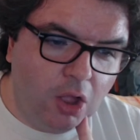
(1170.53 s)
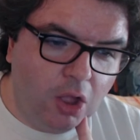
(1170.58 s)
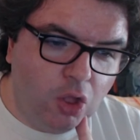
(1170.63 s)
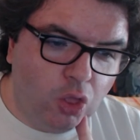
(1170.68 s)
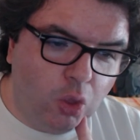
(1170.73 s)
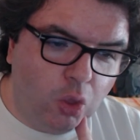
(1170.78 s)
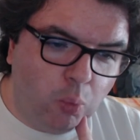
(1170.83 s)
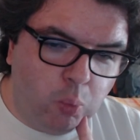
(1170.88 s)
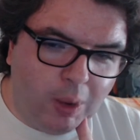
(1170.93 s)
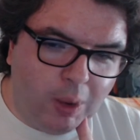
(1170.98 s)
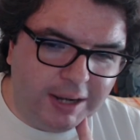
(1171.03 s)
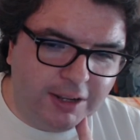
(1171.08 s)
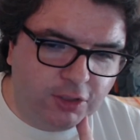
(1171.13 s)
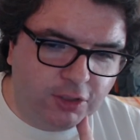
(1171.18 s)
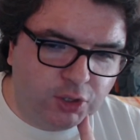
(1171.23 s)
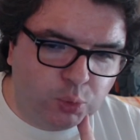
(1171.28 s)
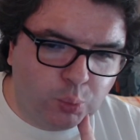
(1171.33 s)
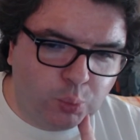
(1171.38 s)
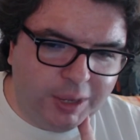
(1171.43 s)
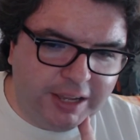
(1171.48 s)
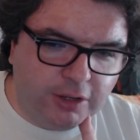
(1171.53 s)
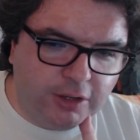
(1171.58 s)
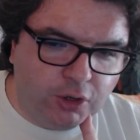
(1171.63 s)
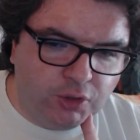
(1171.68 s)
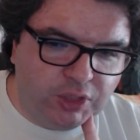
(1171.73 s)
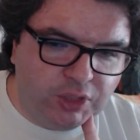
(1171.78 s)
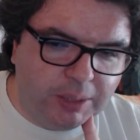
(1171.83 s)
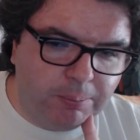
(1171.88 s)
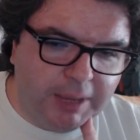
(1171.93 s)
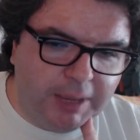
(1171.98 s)
but one other wrinkle
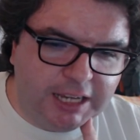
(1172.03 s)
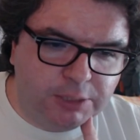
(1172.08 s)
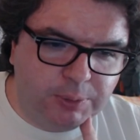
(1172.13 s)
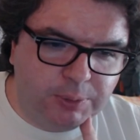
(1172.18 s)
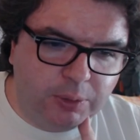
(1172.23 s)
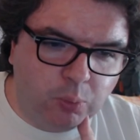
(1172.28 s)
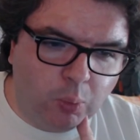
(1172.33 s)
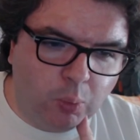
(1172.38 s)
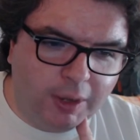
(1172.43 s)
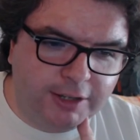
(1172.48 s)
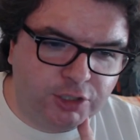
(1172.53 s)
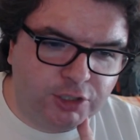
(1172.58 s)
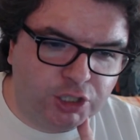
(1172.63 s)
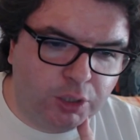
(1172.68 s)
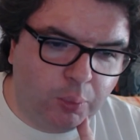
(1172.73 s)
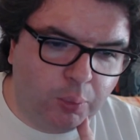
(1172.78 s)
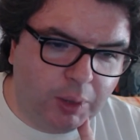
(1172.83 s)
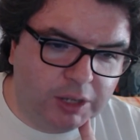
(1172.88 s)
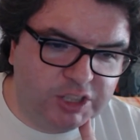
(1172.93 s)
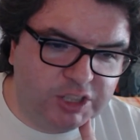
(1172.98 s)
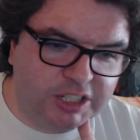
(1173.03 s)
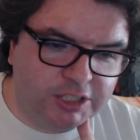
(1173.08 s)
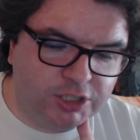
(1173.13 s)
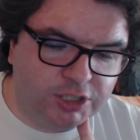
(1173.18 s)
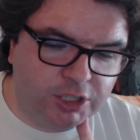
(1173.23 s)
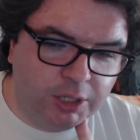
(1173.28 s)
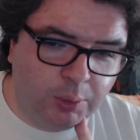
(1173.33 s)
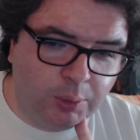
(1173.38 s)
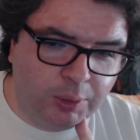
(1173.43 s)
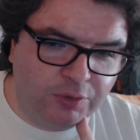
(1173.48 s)
that makes me wonder where things are
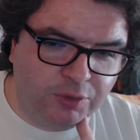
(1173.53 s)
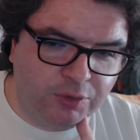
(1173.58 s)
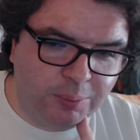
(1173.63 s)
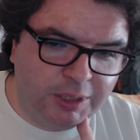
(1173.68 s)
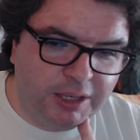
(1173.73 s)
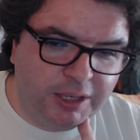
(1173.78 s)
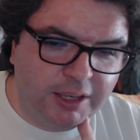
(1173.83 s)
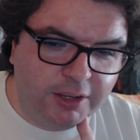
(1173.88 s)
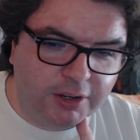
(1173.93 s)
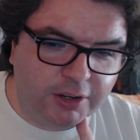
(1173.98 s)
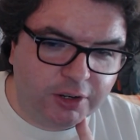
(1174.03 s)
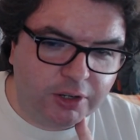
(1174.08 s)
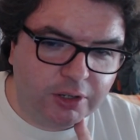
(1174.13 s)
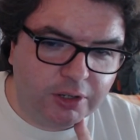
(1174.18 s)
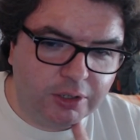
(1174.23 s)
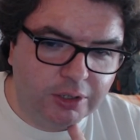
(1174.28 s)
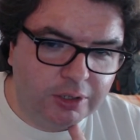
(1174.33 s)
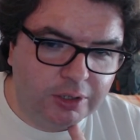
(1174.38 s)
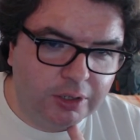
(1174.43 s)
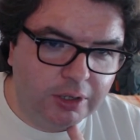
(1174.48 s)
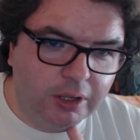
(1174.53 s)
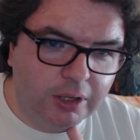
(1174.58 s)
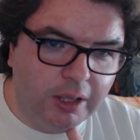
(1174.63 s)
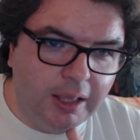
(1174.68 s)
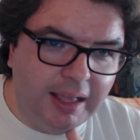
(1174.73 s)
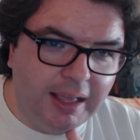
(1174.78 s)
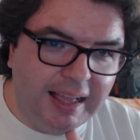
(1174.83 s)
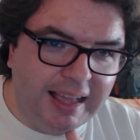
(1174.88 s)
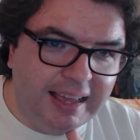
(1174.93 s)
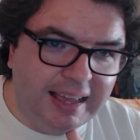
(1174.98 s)
going from here
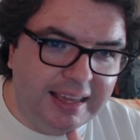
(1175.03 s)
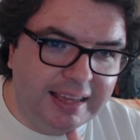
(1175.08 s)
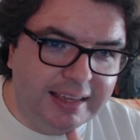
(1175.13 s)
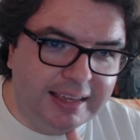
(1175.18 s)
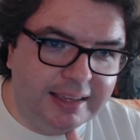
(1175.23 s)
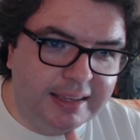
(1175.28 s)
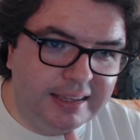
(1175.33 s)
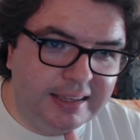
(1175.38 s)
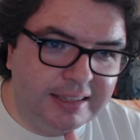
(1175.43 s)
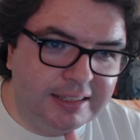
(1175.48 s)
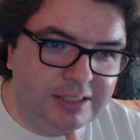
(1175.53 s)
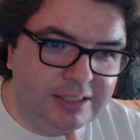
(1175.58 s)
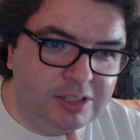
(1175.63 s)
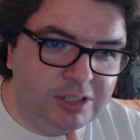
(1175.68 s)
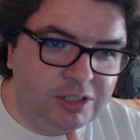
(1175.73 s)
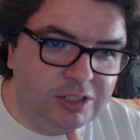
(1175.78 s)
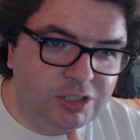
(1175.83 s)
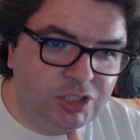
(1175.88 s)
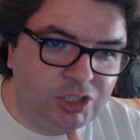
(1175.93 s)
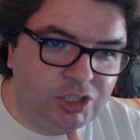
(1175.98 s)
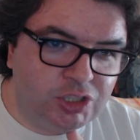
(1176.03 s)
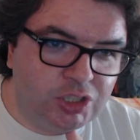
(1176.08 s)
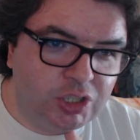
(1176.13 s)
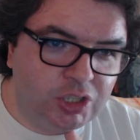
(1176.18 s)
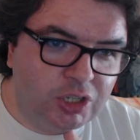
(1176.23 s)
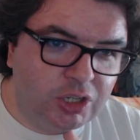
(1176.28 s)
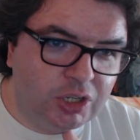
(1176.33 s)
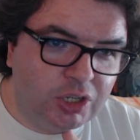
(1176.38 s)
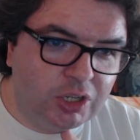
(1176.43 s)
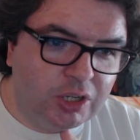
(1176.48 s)
is
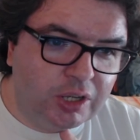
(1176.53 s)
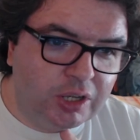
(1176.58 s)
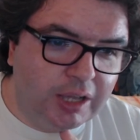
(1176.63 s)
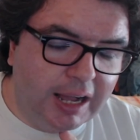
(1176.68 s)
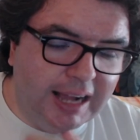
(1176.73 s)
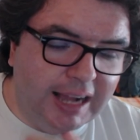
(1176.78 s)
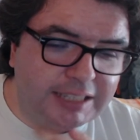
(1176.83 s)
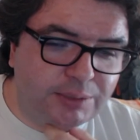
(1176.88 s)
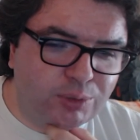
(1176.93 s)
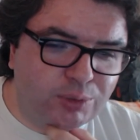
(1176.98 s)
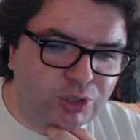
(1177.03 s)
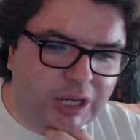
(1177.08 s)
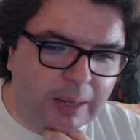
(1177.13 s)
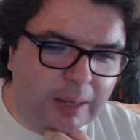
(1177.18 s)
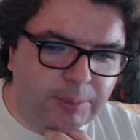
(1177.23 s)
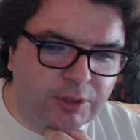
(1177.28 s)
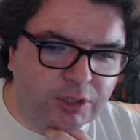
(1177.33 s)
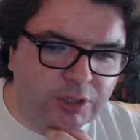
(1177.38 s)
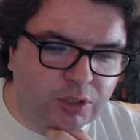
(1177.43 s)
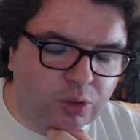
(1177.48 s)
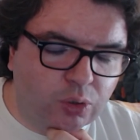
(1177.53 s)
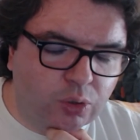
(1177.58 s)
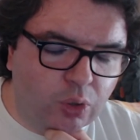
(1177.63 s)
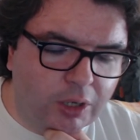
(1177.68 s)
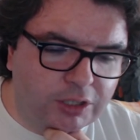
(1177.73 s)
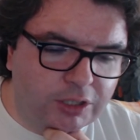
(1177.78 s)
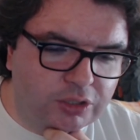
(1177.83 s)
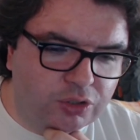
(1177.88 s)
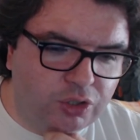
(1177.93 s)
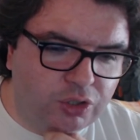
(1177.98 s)
I subscribe to the
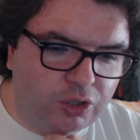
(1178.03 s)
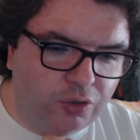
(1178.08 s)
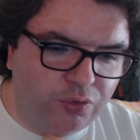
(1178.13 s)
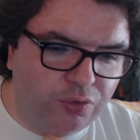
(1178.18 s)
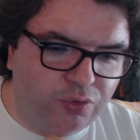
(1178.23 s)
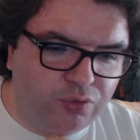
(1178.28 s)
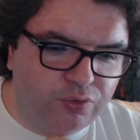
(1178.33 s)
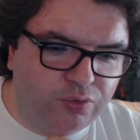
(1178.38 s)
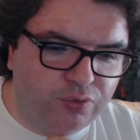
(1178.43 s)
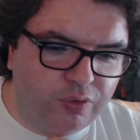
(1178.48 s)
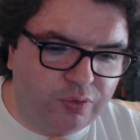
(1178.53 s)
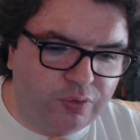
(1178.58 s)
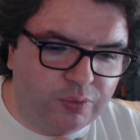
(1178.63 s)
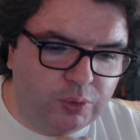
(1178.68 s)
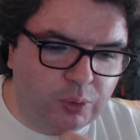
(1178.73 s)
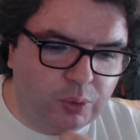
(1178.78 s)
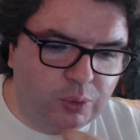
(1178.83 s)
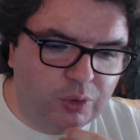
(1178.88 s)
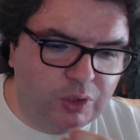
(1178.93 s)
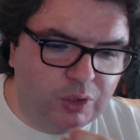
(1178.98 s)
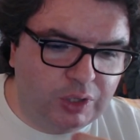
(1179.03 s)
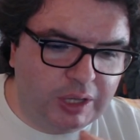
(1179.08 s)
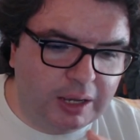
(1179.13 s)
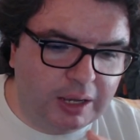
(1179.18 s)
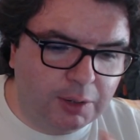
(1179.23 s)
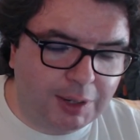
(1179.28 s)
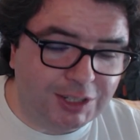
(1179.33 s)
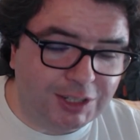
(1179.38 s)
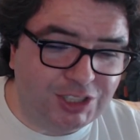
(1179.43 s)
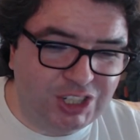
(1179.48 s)
crunch to the to the uh,
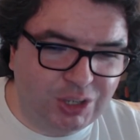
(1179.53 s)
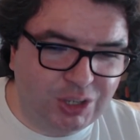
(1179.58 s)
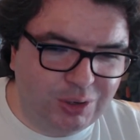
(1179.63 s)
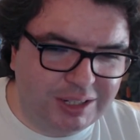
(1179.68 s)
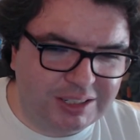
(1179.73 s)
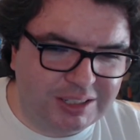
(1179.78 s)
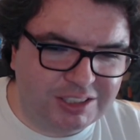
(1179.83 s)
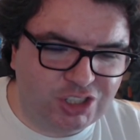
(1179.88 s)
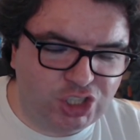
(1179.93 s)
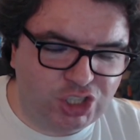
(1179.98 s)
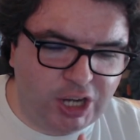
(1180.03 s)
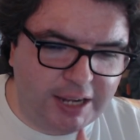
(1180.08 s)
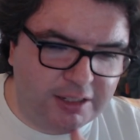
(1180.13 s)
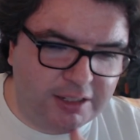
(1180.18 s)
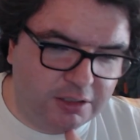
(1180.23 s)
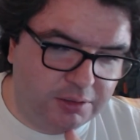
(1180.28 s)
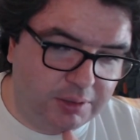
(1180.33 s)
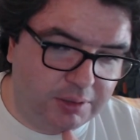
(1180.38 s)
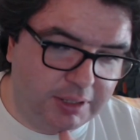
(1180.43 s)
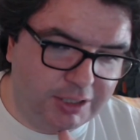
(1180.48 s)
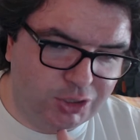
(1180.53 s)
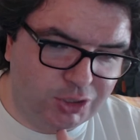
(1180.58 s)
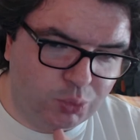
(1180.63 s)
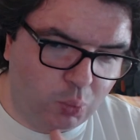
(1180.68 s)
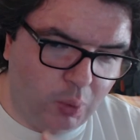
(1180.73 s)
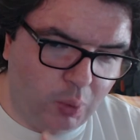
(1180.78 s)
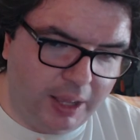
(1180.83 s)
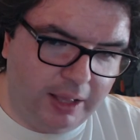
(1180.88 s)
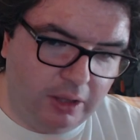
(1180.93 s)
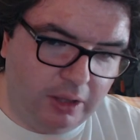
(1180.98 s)
Criterion channel as
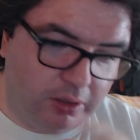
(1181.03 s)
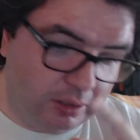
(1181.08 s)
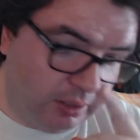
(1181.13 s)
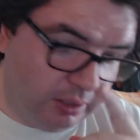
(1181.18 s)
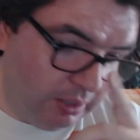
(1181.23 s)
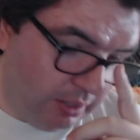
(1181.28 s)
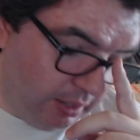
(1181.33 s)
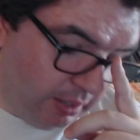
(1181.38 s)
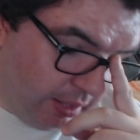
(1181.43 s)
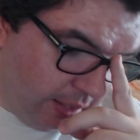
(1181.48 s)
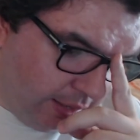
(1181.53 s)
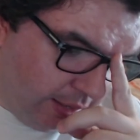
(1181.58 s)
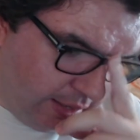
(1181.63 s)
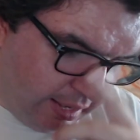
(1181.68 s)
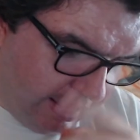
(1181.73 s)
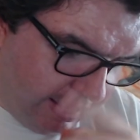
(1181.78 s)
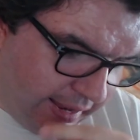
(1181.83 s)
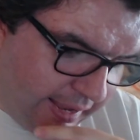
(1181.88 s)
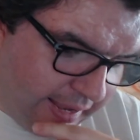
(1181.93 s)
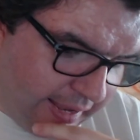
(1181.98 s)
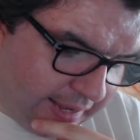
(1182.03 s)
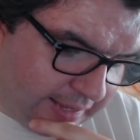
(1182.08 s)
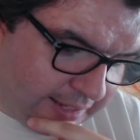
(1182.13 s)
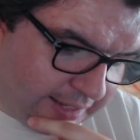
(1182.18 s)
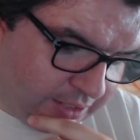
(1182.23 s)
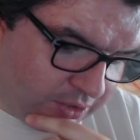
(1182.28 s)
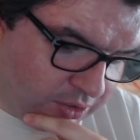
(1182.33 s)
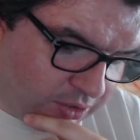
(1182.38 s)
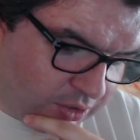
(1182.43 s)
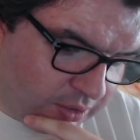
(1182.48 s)
well,
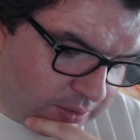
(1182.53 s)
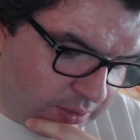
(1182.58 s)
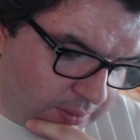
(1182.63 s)
and